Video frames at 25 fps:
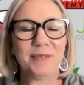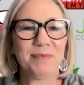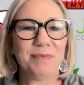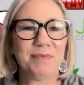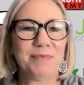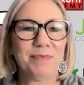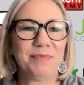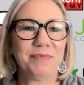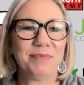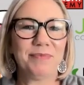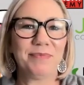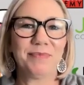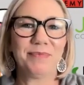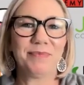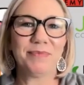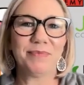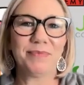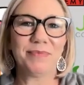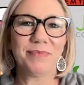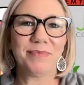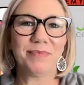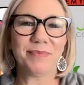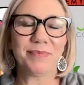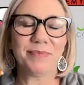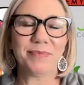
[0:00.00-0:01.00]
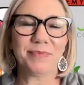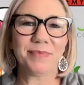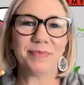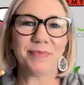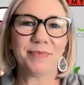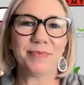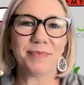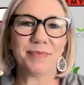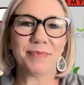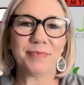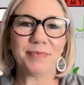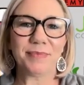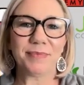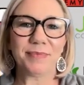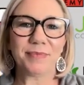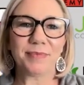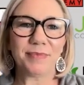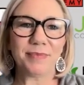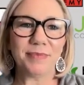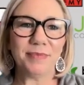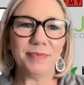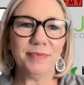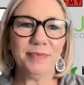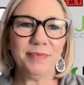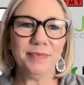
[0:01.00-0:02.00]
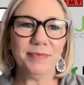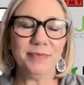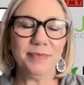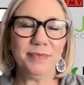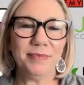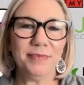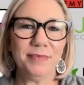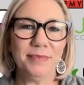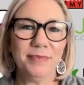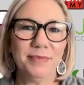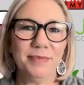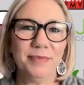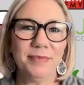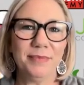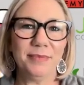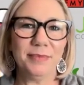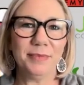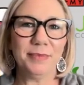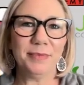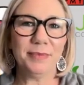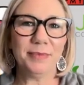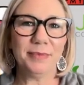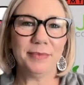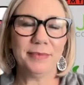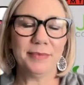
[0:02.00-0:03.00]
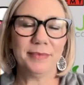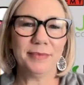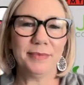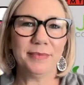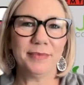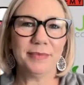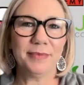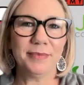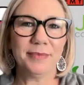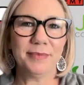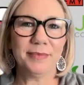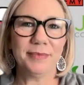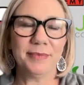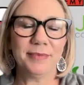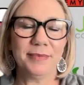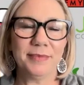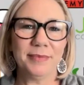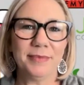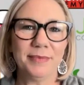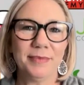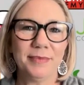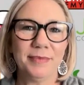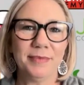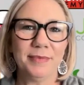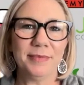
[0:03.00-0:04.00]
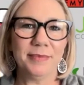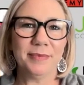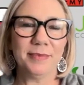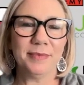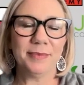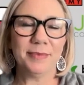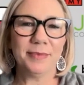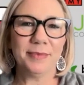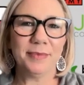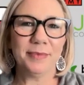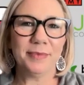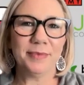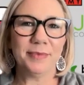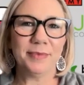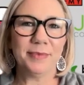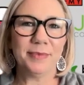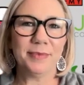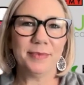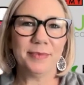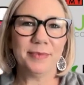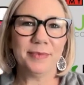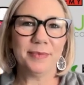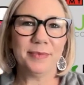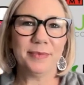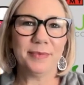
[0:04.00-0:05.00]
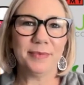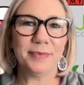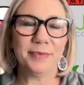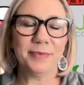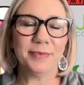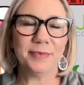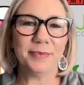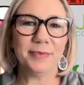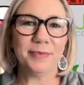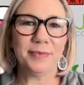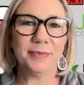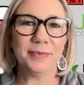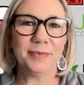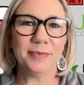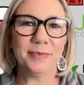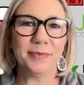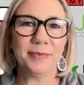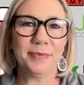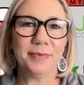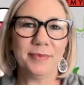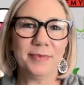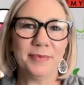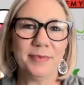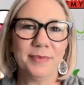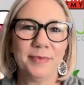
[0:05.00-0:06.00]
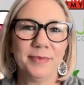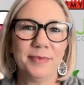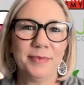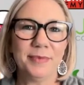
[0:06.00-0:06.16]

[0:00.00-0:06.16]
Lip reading: [no speech]